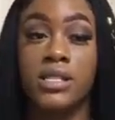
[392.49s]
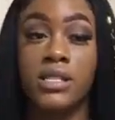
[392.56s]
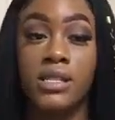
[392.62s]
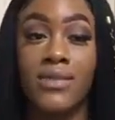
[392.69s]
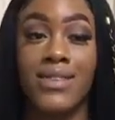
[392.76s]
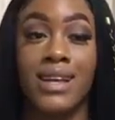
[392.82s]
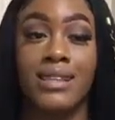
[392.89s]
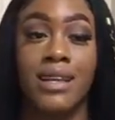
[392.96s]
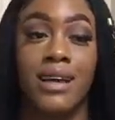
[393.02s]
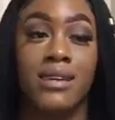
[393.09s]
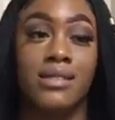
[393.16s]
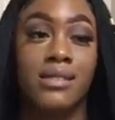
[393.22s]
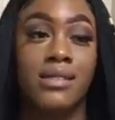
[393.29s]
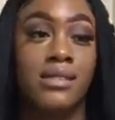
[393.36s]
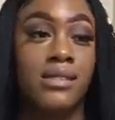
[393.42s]
and stuff like that
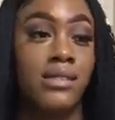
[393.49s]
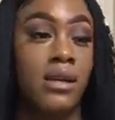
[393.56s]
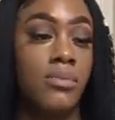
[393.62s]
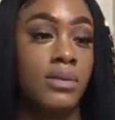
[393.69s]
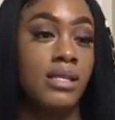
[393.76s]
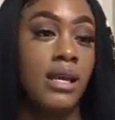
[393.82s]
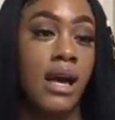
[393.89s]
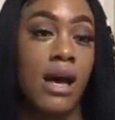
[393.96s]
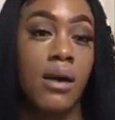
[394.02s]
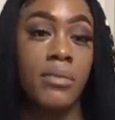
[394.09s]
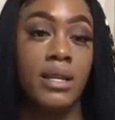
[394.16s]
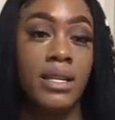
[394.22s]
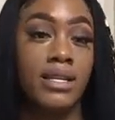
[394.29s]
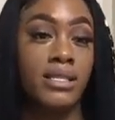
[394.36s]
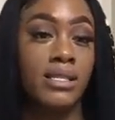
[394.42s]
because it's the summertime
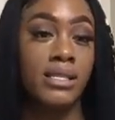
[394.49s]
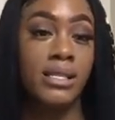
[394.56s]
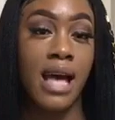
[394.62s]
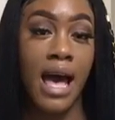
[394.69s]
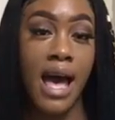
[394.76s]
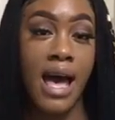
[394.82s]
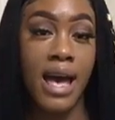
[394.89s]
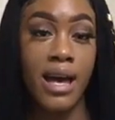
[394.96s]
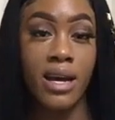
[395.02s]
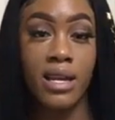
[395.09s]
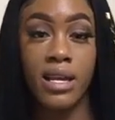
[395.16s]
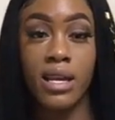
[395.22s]
and it's just hot.